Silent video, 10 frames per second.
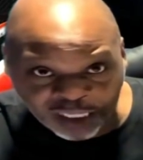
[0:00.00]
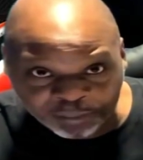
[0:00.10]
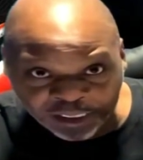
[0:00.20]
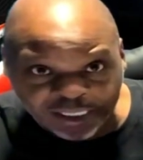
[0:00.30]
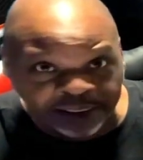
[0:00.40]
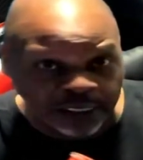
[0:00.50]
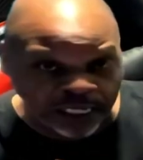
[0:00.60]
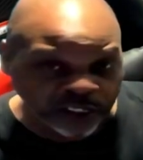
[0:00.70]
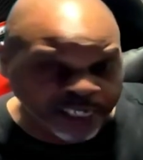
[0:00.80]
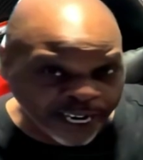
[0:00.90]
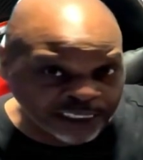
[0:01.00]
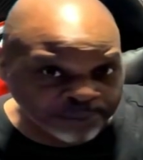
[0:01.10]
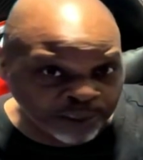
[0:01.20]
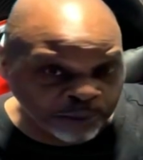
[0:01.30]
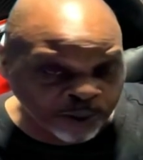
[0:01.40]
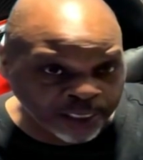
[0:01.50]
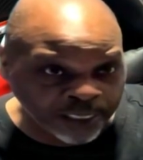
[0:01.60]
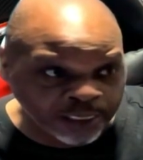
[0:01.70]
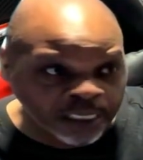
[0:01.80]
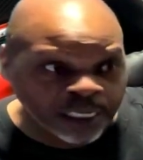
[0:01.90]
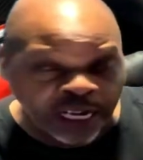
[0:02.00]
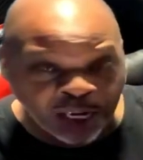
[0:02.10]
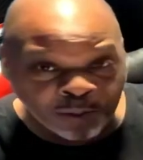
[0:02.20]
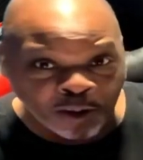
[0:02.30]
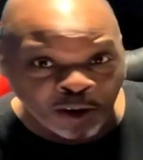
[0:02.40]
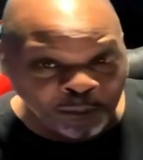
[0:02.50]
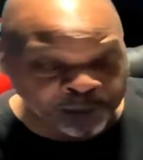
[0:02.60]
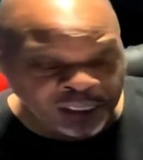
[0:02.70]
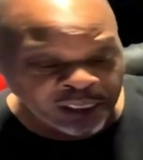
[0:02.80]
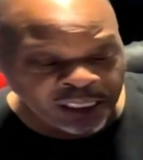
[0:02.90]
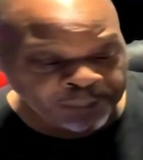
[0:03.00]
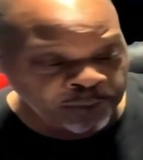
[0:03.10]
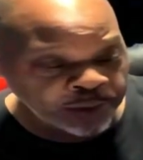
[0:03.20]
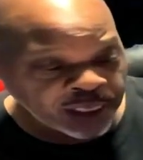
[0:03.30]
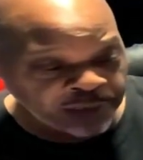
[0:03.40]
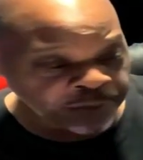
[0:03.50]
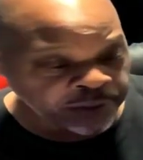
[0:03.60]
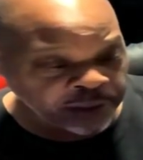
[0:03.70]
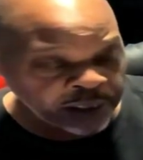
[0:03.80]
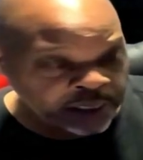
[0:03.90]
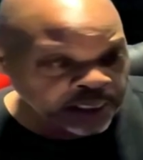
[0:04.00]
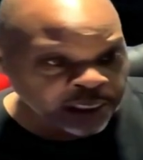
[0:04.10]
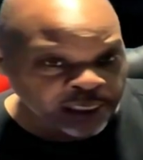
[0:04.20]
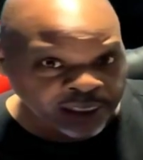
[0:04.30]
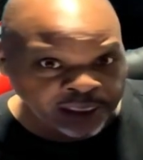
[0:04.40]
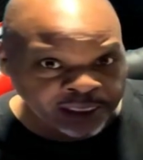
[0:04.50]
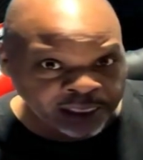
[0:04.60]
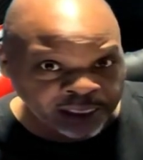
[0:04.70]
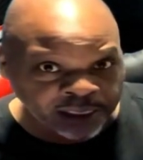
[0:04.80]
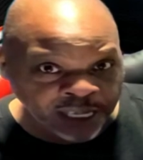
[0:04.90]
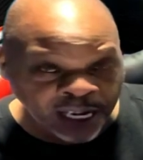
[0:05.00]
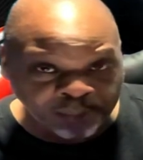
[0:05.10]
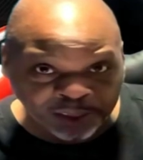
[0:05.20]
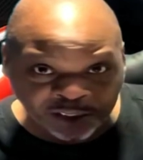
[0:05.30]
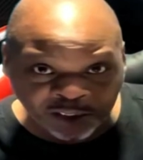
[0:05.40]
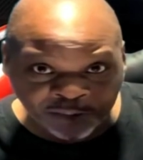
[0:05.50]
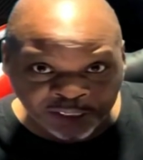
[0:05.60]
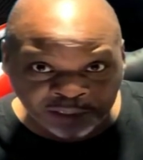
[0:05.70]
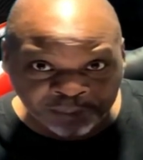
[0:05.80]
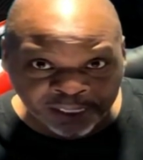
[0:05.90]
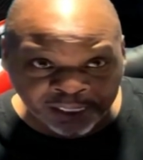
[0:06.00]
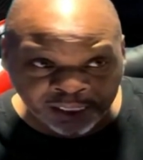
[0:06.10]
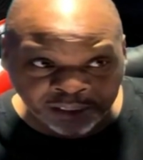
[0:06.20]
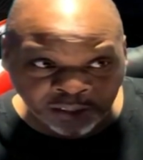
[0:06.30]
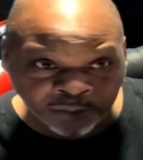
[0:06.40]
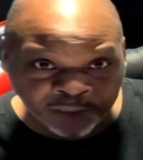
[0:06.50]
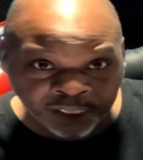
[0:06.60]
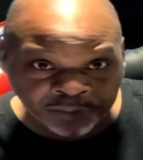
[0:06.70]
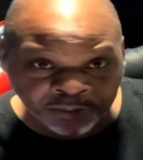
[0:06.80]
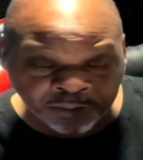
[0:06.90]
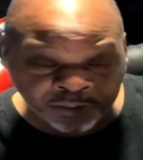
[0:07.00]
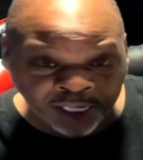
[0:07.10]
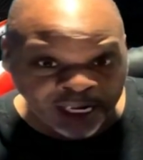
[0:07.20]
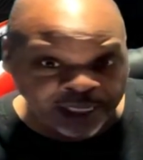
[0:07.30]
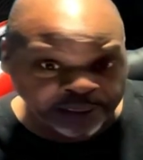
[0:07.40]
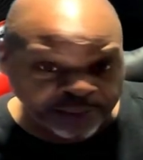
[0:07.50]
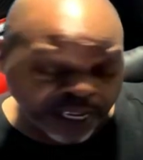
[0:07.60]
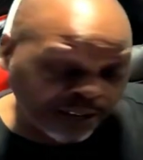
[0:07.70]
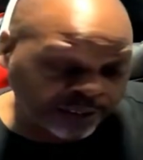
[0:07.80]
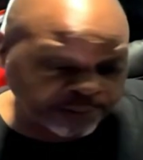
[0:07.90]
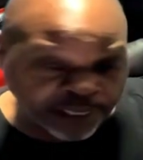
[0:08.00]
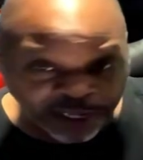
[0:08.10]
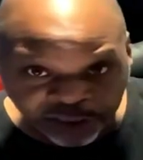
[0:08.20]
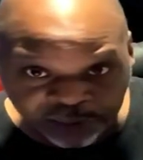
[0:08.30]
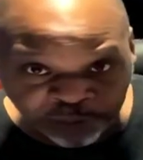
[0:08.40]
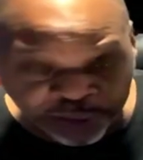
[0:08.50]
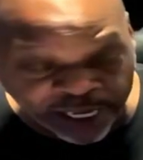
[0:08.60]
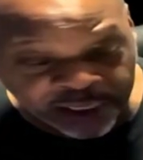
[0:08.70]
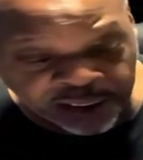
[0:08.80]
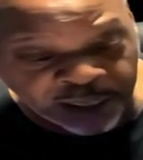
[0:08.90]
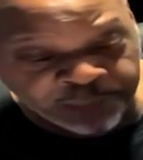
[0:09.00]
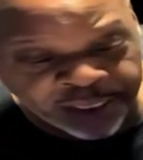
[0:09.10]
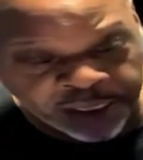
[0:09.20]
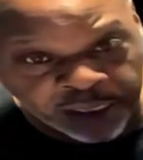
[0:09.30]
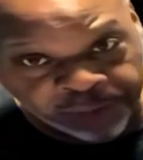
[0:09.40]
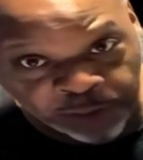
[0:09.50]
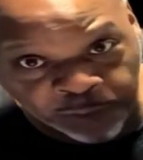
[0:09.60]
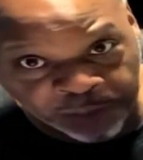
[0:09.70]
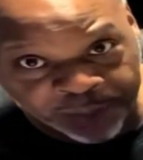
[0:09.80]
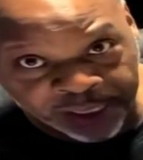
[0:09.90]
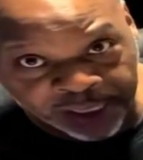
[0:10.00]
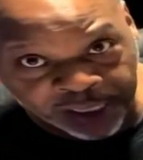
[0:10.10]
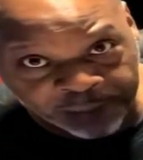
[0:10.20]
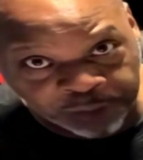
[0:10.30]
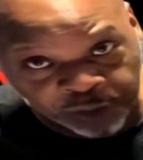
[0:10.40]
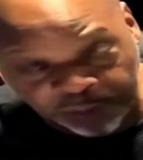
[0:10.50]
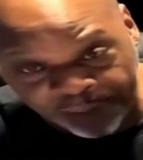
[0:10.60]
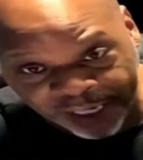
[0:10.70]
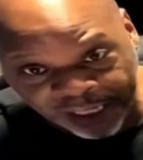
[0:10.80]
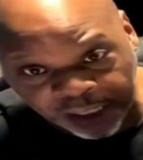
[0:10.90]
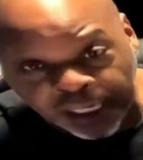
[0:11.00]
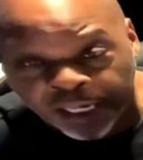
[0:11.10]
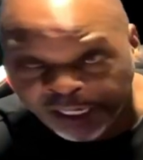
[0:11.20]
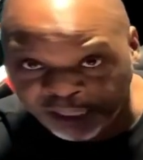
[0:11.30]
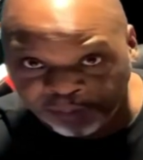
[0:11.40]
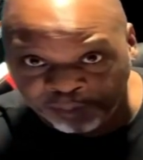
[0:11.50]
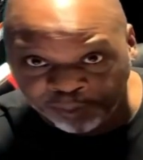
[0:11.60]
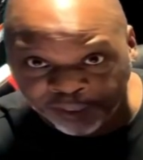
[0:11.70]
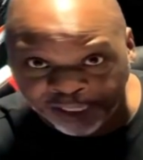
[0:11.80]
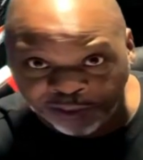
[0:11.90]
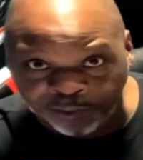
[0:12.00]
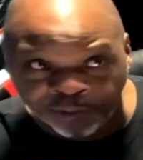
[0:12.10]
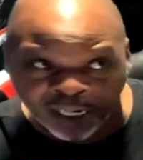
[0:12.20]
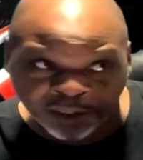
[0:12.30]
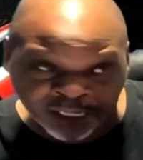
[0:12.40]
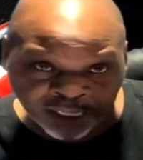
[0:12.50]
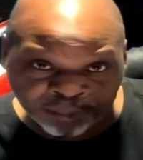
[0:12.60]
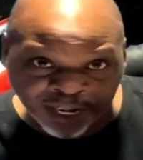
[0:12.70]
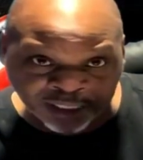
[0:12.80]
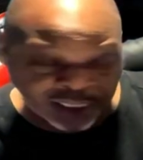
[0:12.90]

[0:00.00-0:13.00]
come in, you guys might want it. I won't open it up or whatever, and then I'll place it on eBay or whatever. I'll keep you guys updated. If you want to buy the camera, you can buy it. It'll be brand new, in the box,